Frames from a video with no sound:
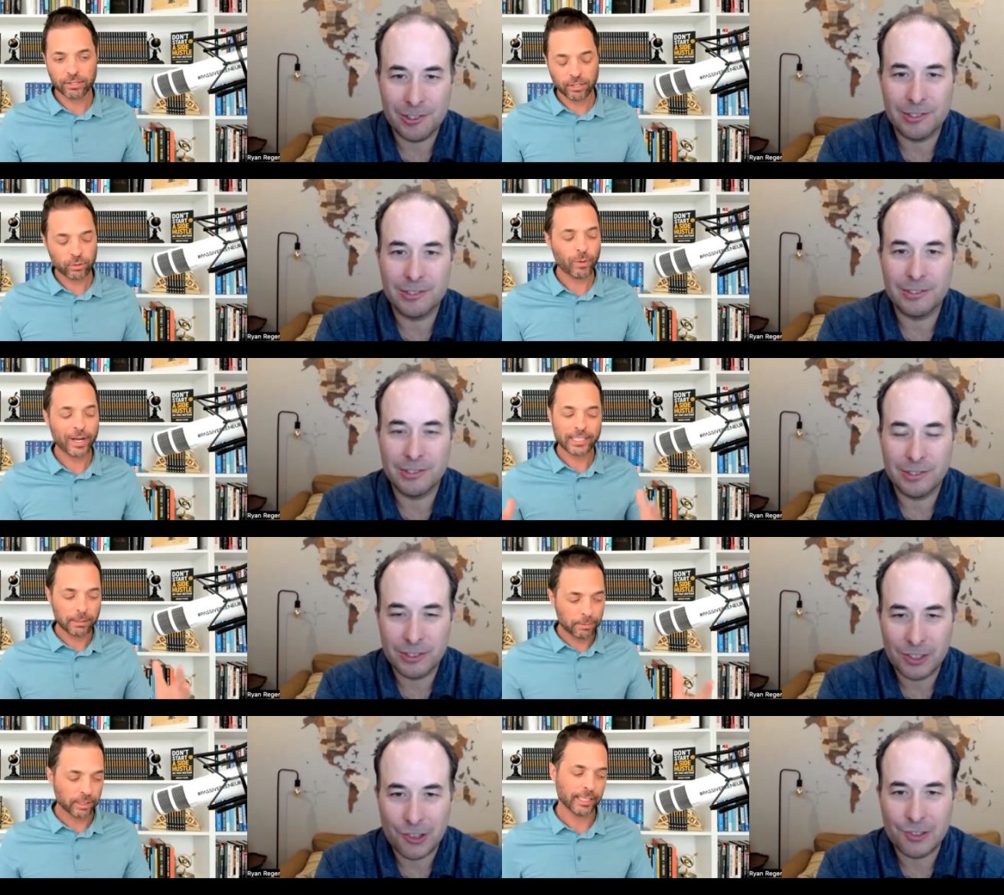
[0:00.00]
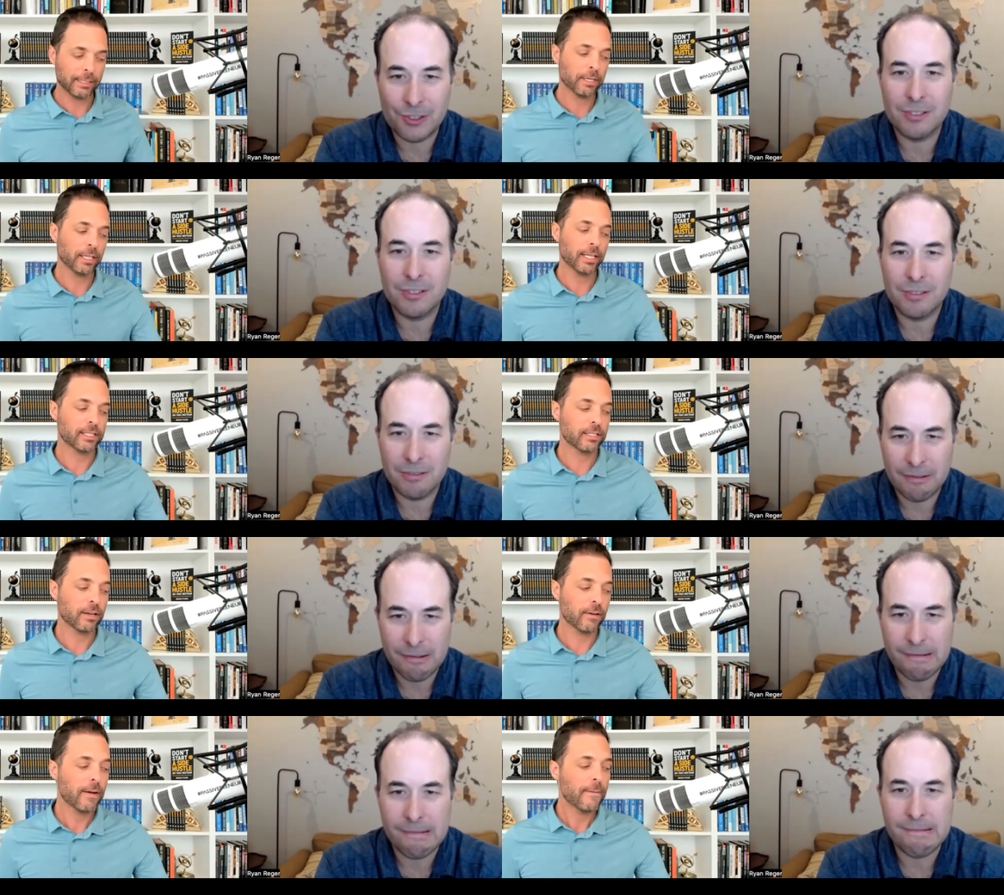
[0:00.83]
Speaker 1: there's ways to build an email list.
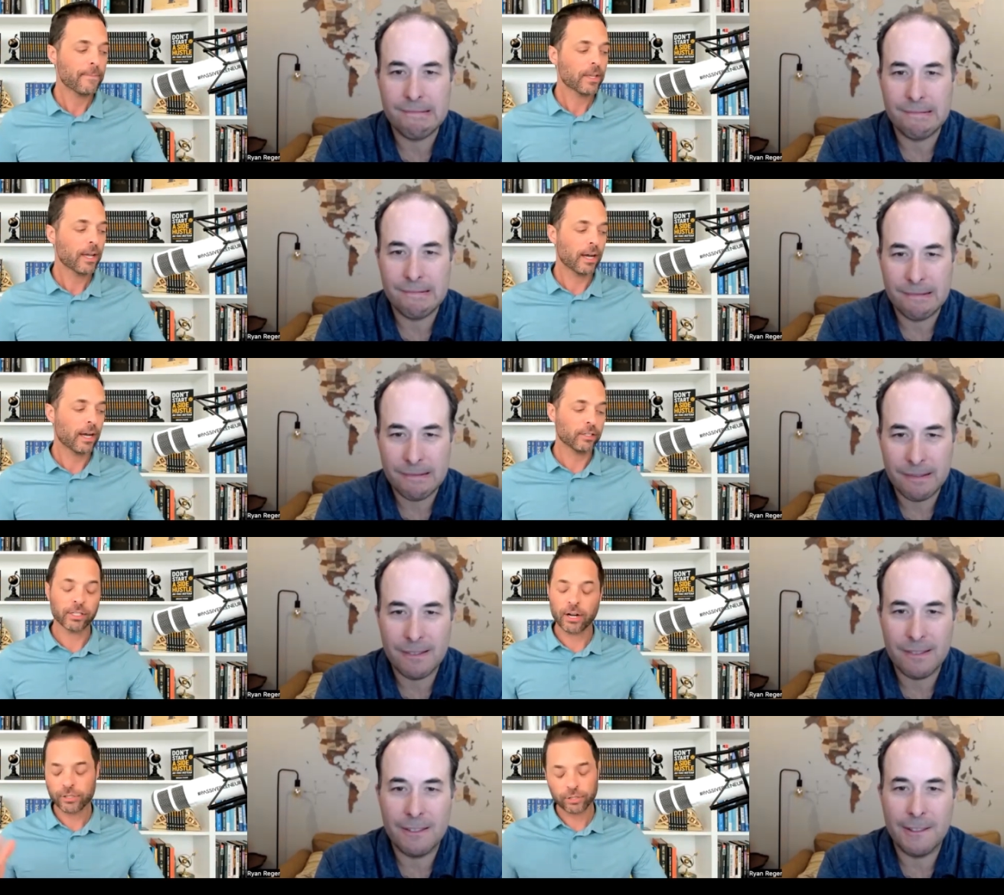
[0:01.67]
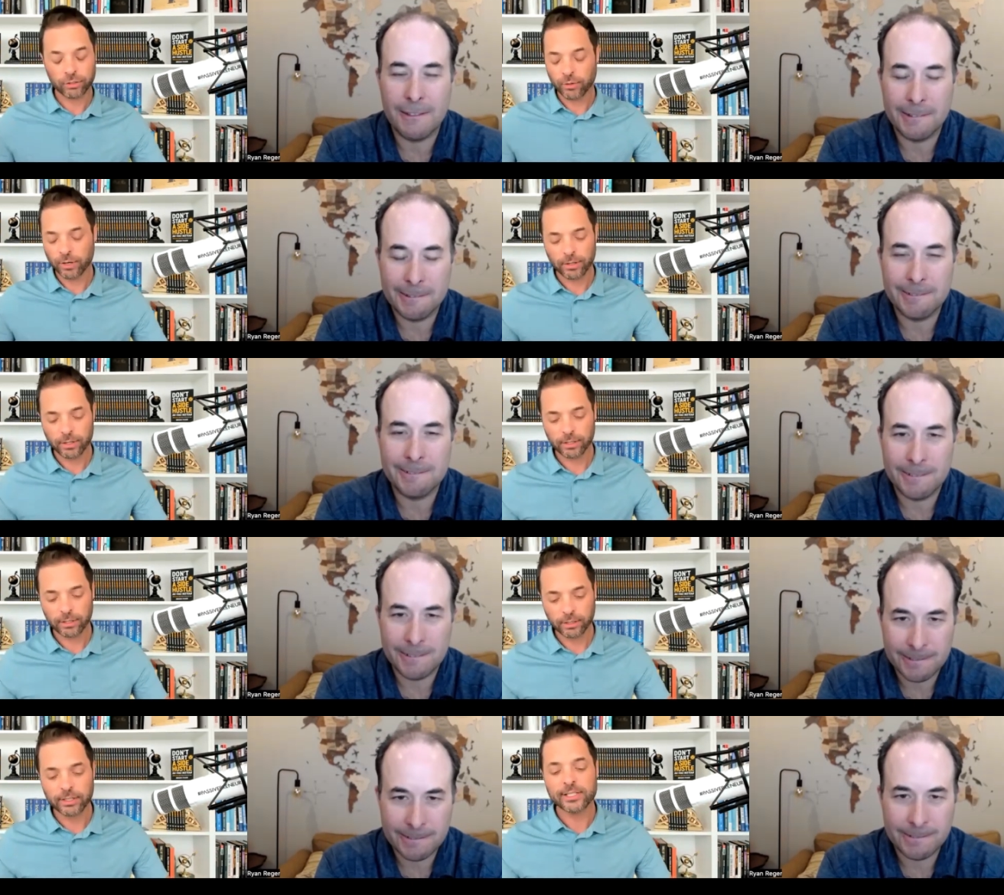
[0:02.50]
So uh, you can also do
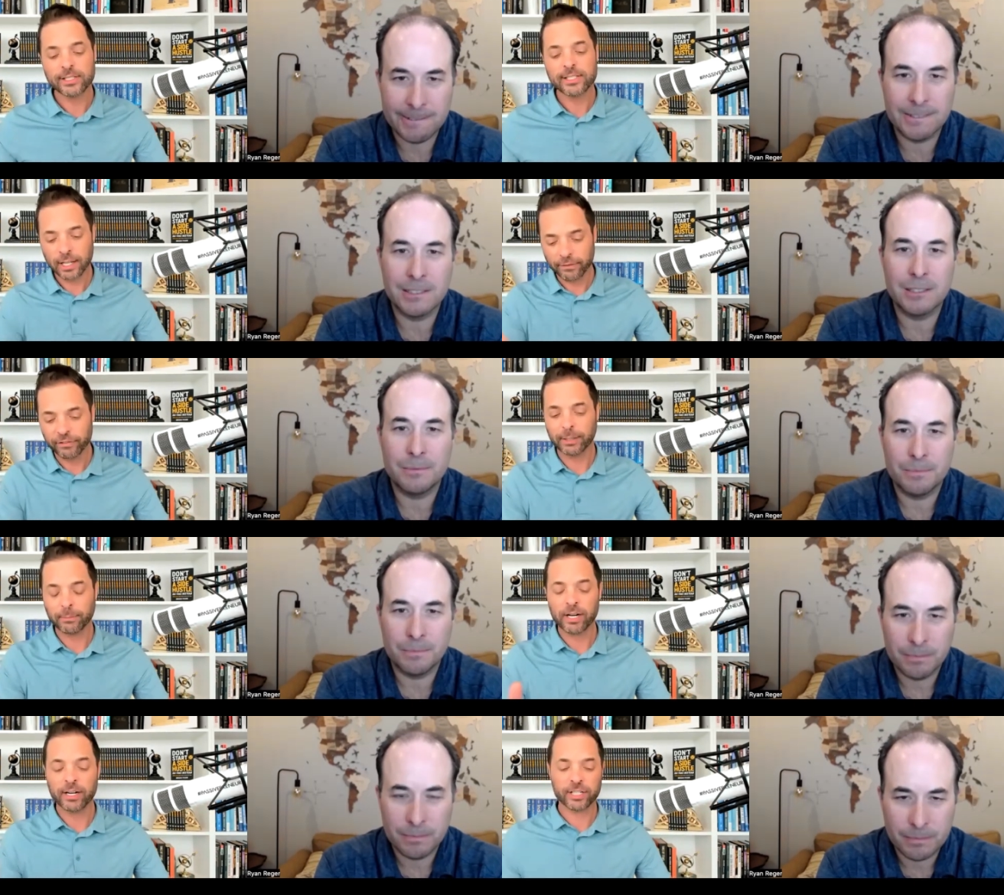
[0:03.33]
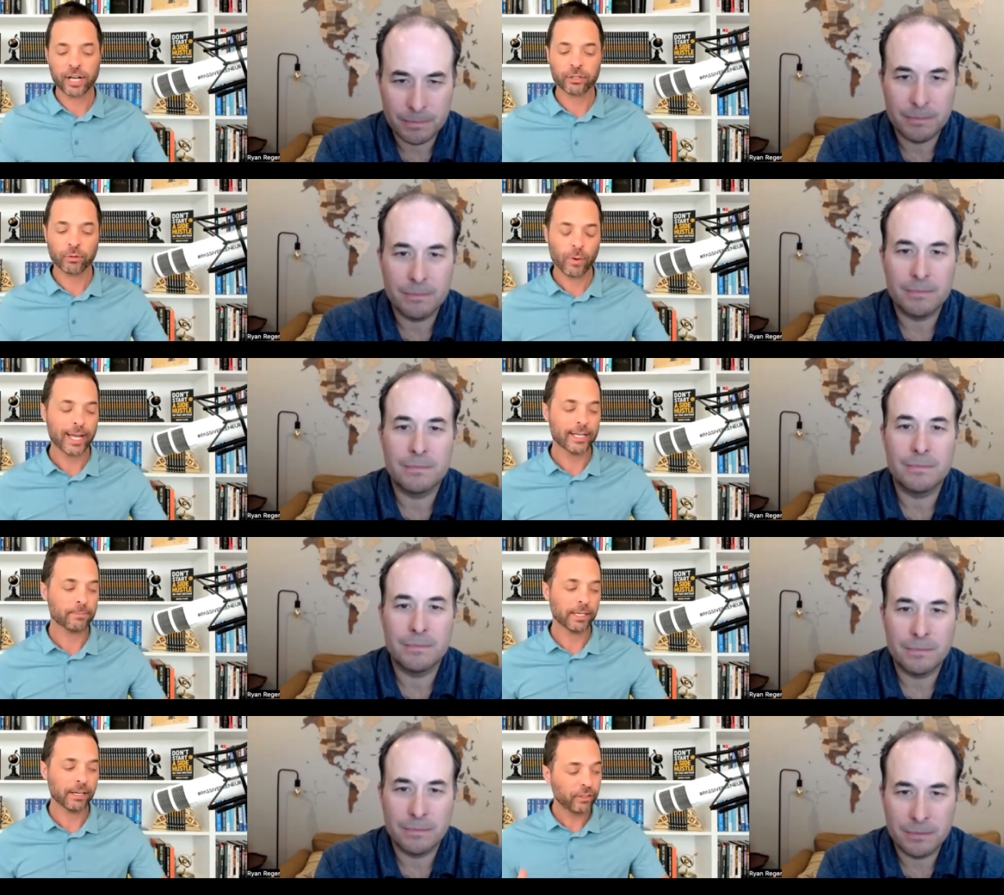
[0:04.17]
you can sell affiliate products other
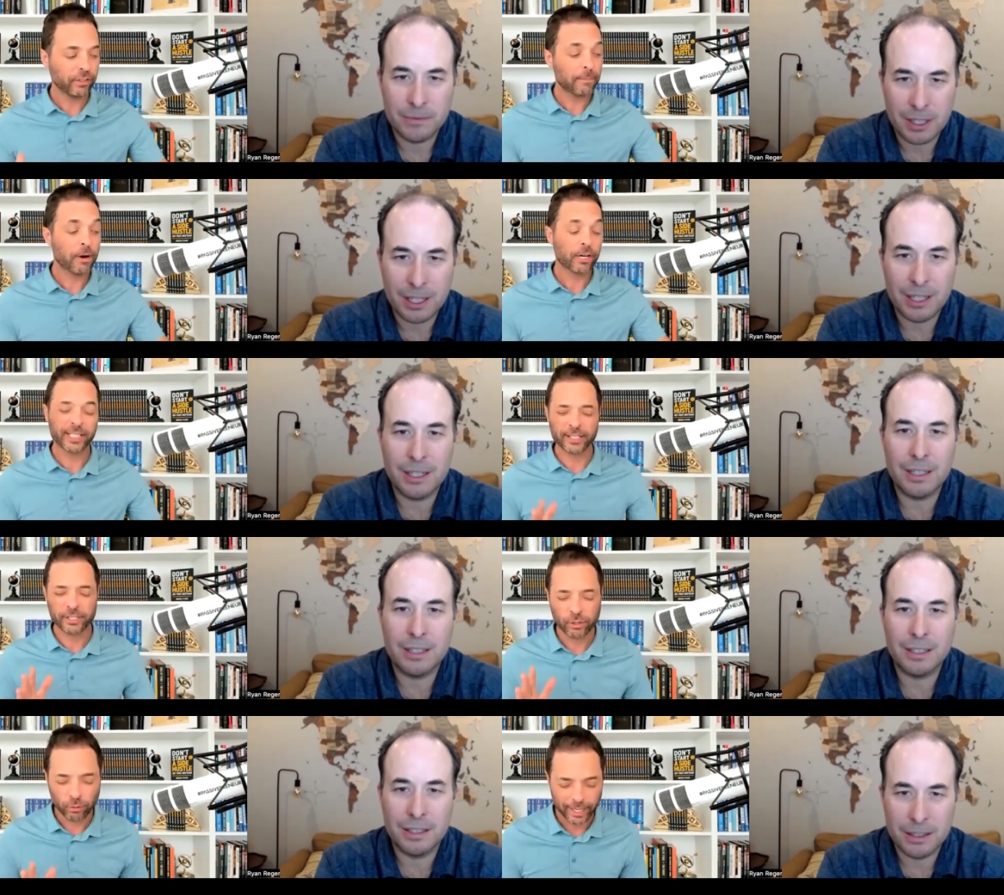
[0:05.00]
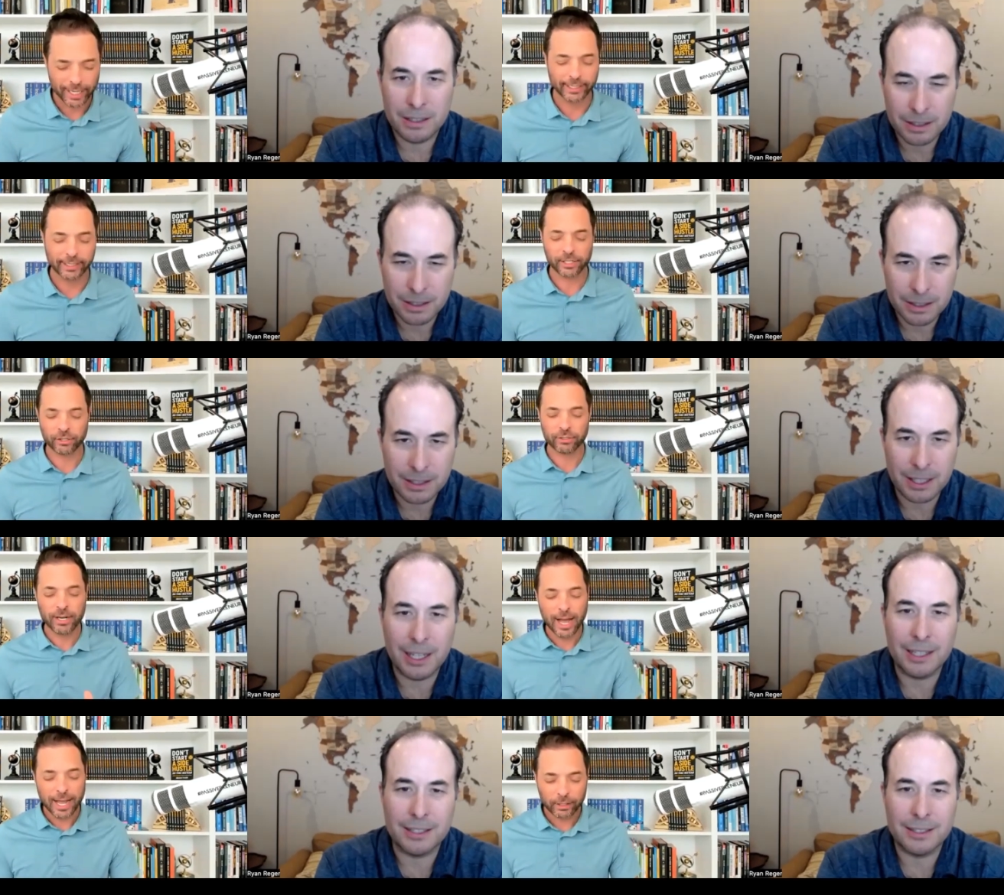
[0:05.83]
ways. But affiliate marketing is great because you're
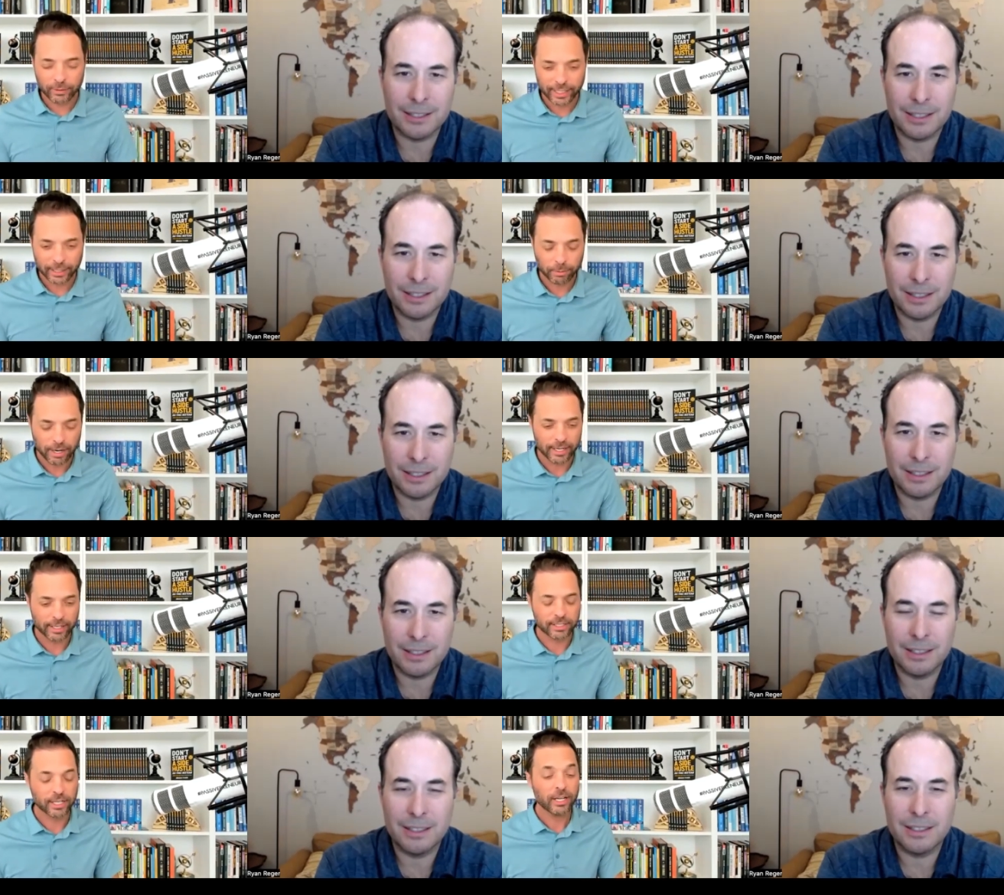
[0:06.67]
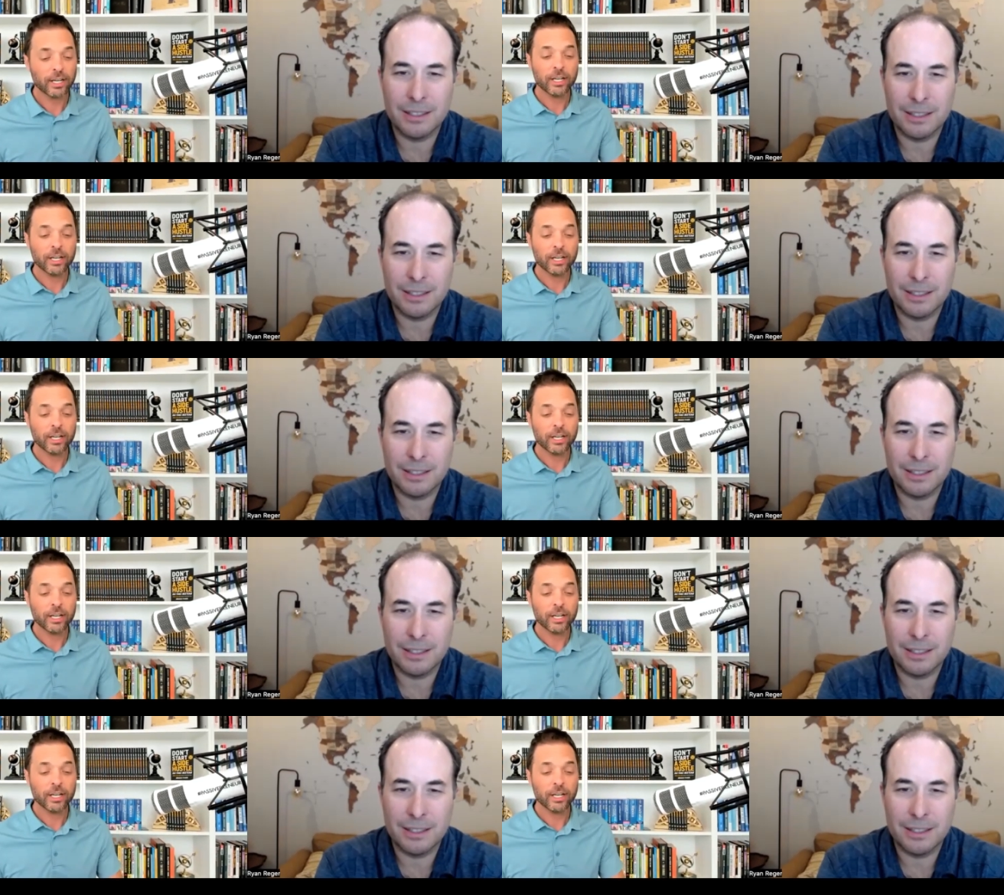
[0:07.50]
not yes. creating products.